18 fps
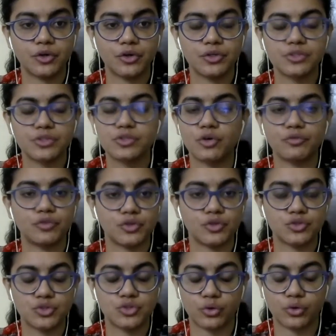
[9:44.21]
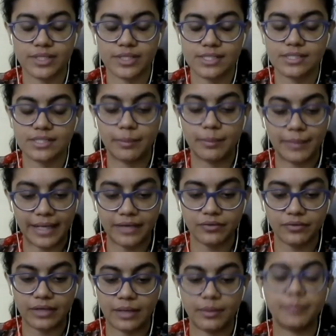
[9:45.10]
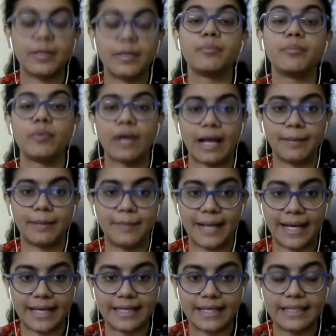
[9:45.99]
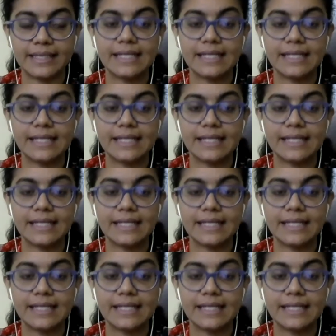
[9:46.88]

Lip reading: is of your choice. Apply